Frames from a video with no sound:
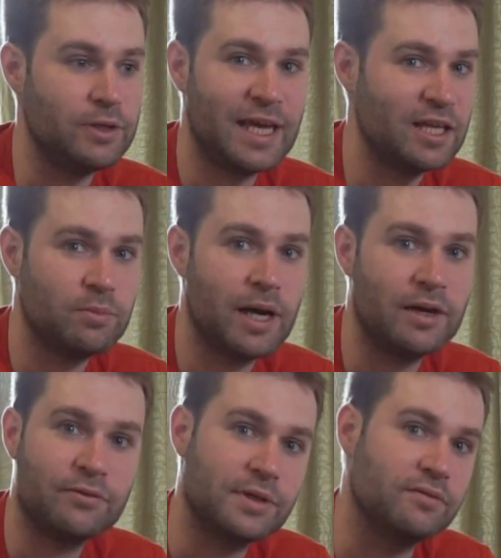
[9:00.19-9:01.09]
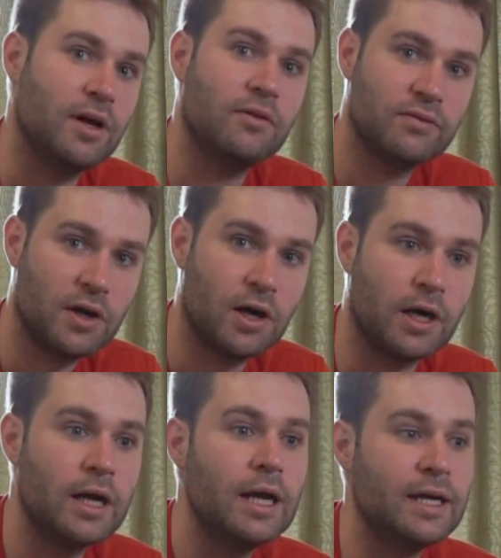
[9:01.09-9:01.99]
You can't buy a free valve
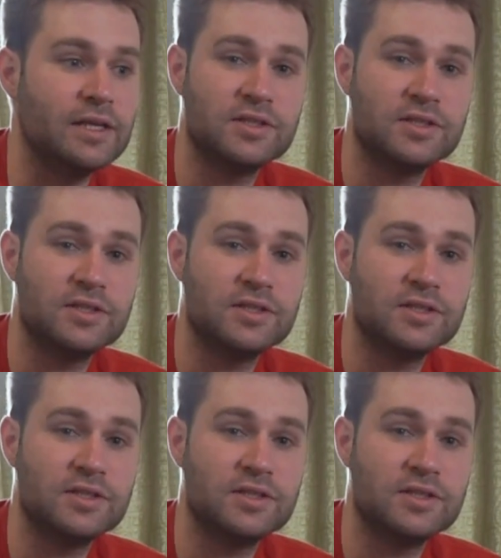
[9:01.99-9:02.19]
car.